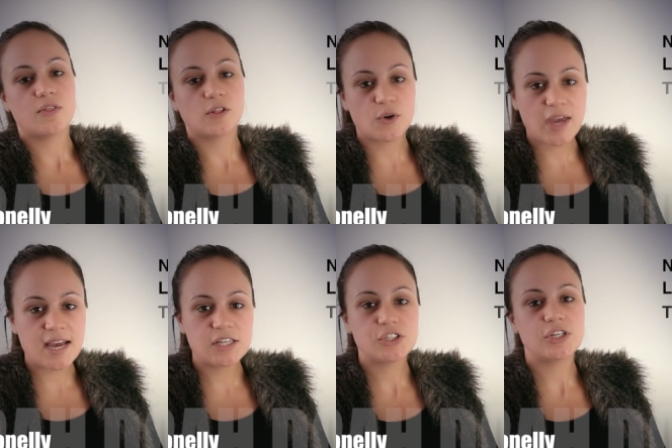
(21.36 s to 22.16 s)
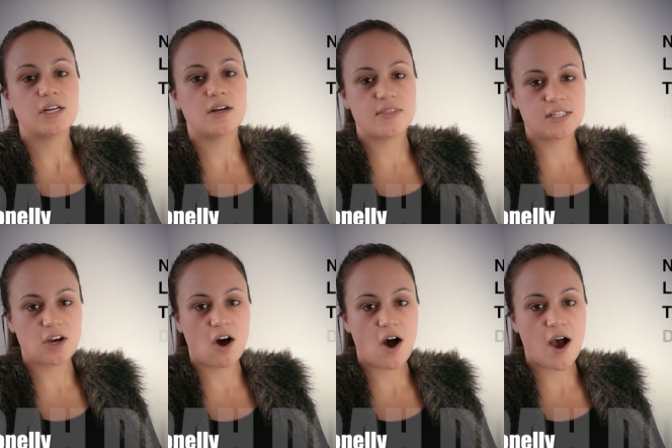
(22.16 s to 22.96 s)
the location, the
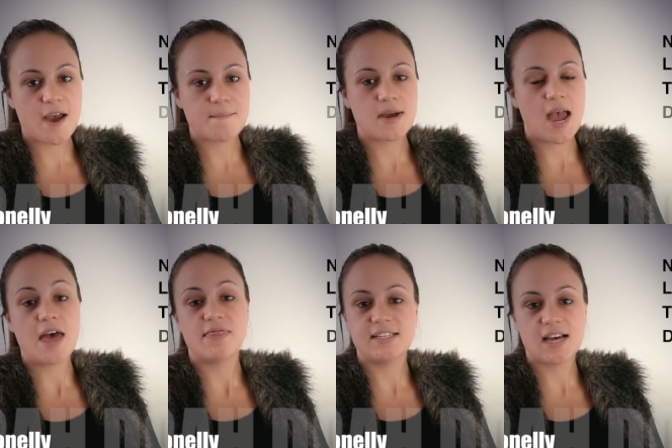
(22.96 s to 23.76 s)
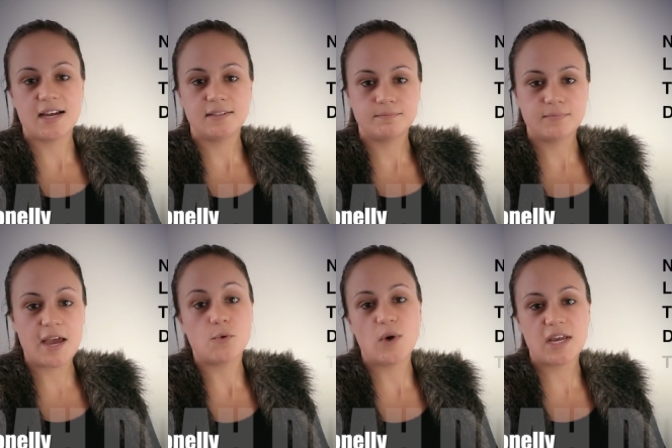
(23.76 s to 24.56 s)
time and the date,
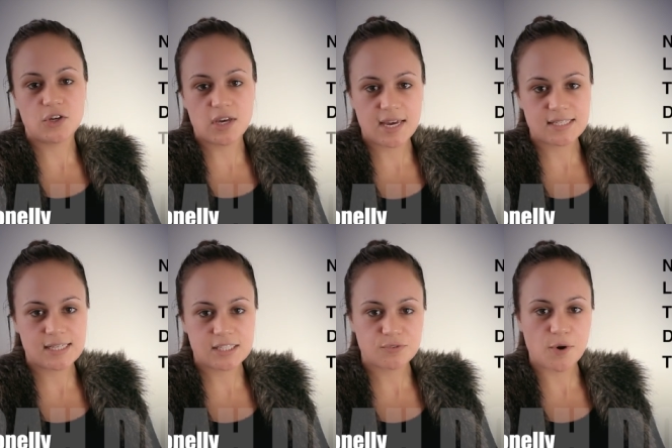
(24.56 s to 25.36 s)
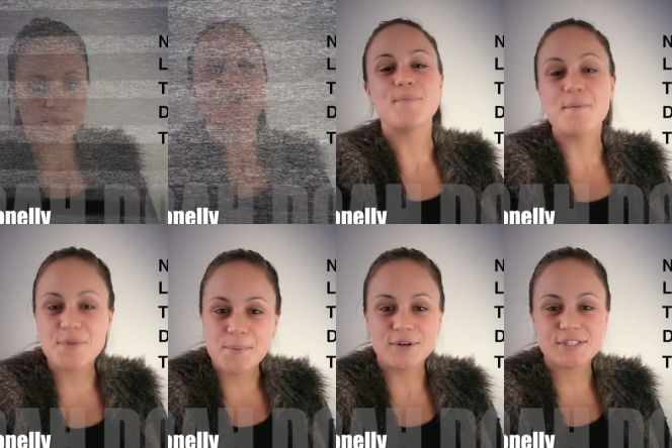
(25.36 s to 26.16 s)
and where you can get tickets from. Remember,
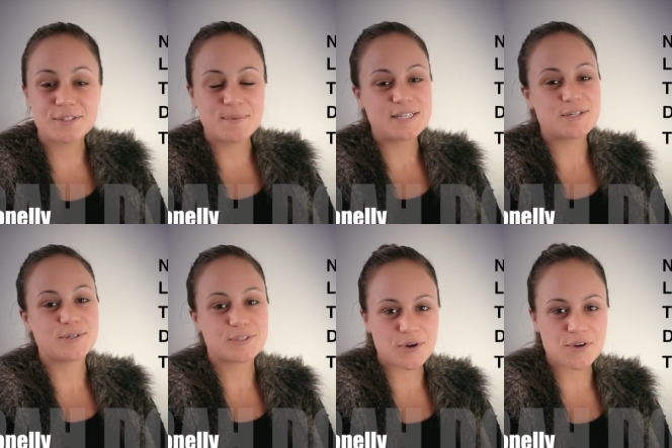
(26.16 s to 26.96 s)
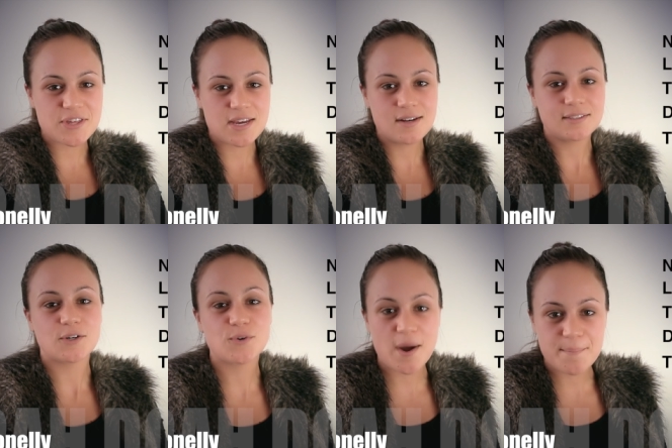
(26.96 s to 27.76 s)
the poster's meant to do two things:
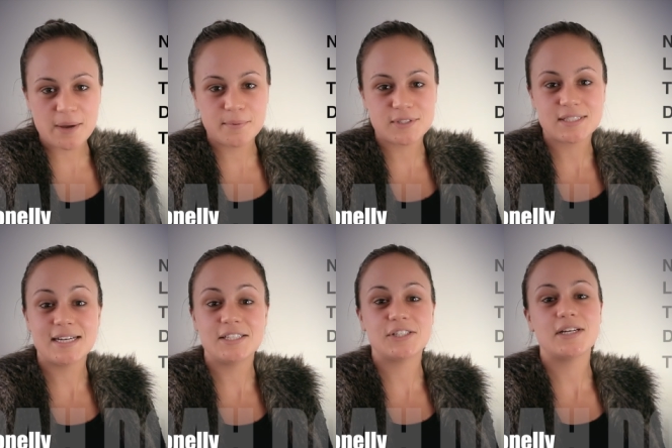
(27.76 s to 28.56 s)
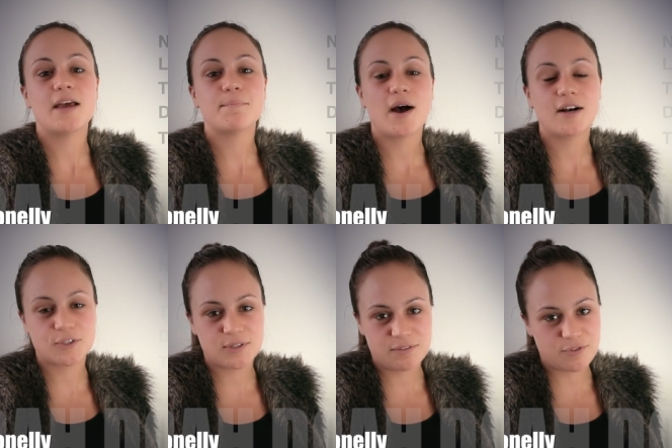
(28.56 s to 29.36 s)
grab people's attention and
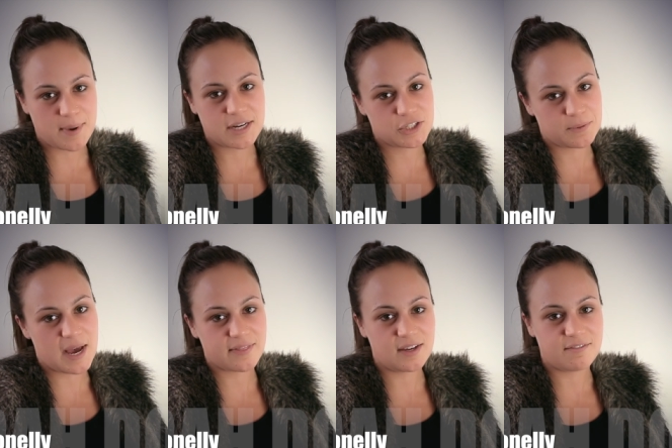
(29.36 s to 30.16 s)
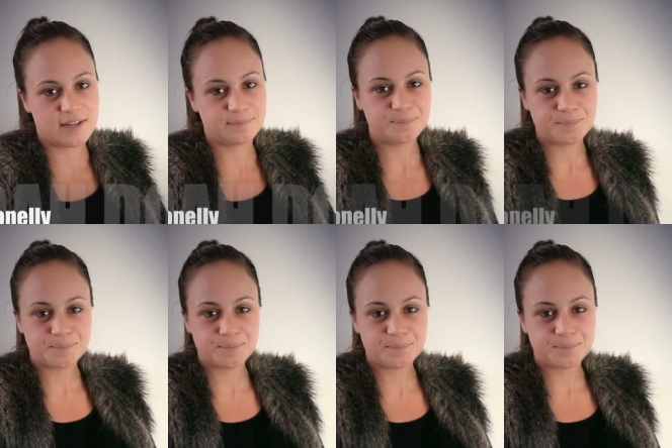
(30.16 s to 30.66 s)
pass on the information about the event.